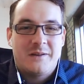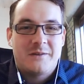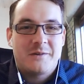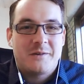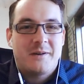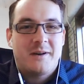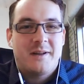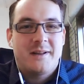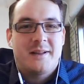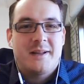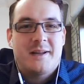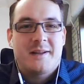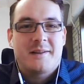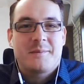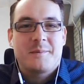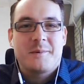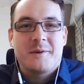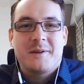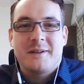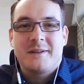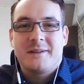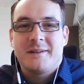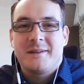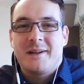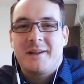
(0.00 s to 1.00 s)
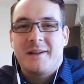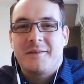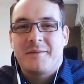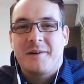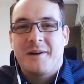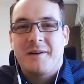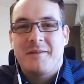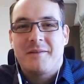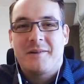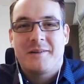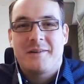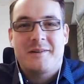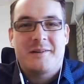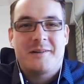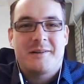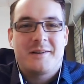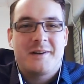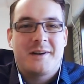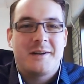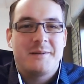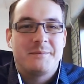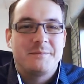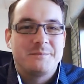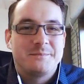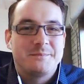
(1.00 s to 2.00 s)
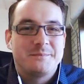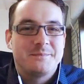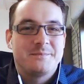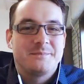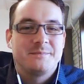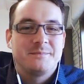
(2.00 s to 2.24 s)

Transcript: That's great. Thanks, Merlin. Thanks for having us on today.